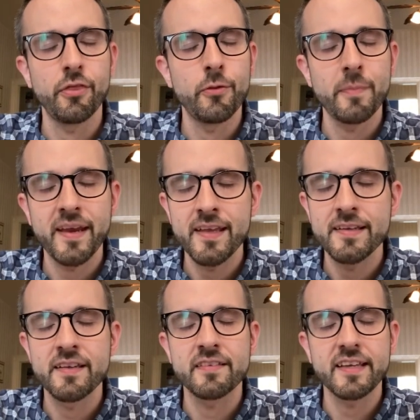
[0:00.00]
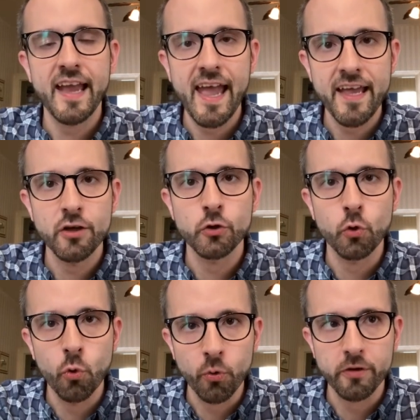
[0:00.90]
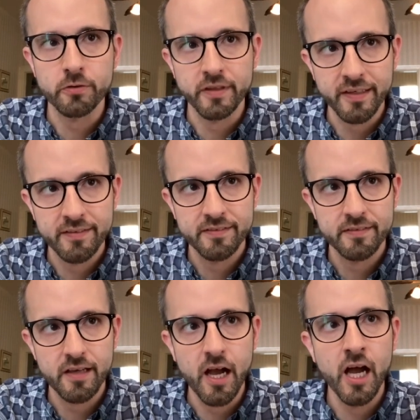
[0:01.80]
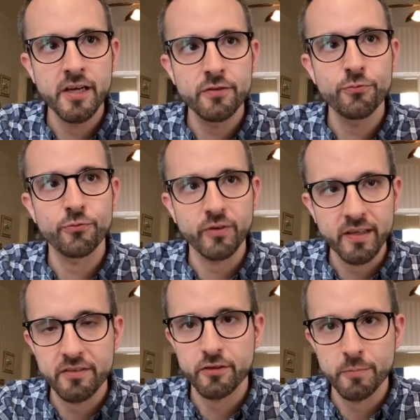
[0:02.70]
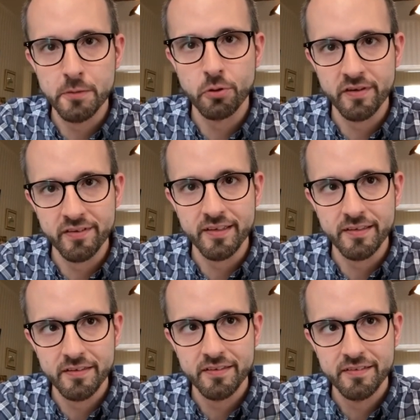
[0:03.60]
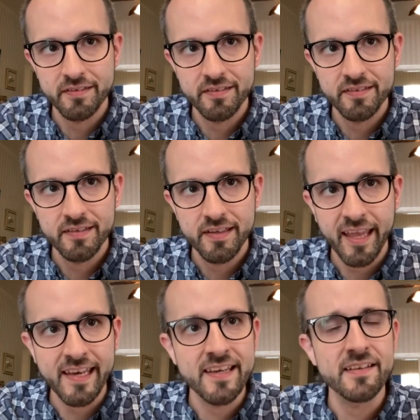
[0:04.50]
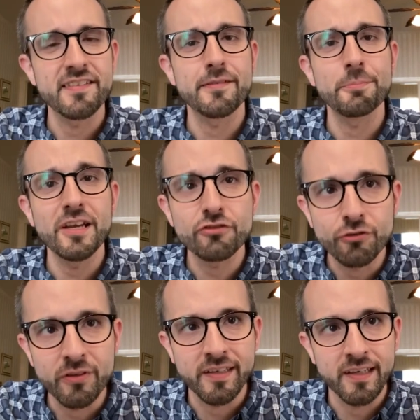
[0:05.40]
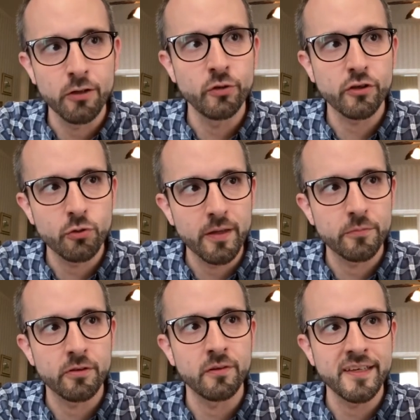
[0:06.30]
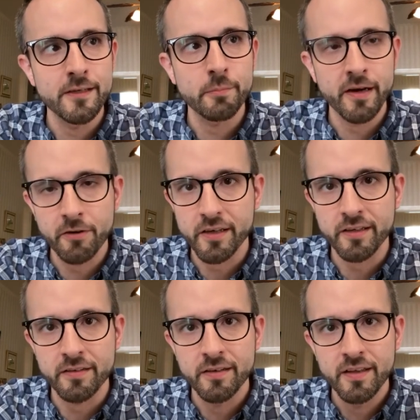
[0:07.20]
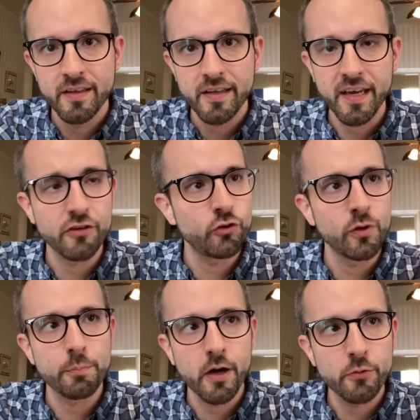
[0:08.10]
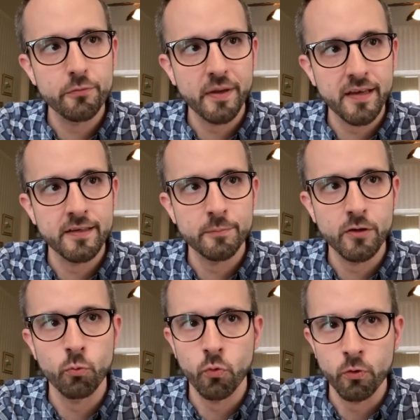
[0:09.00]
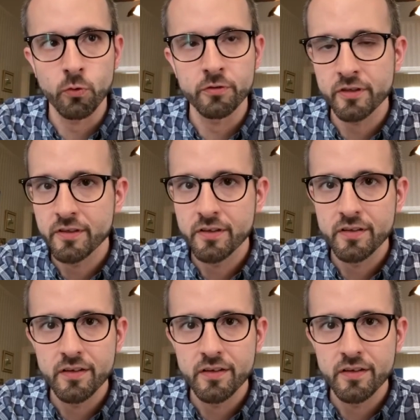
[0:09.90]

The man is categorically unfit to be president, and he is especially ill-equipped to lead America into a post-pandemic world